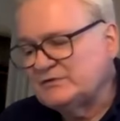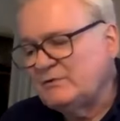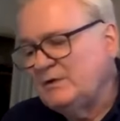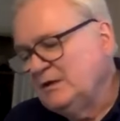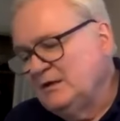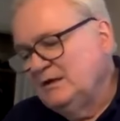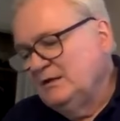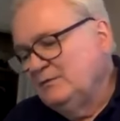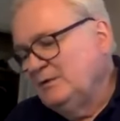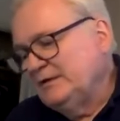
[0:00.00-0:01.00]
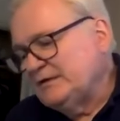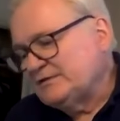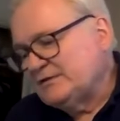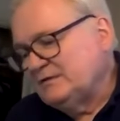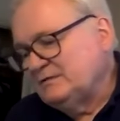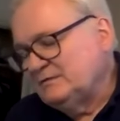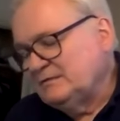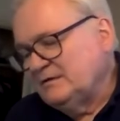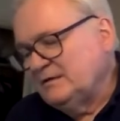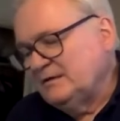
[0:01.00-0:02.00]
So really doesn't
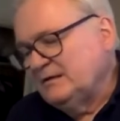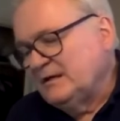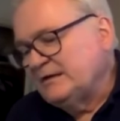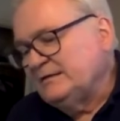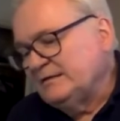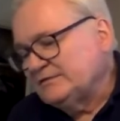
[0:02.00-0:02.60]
enlighten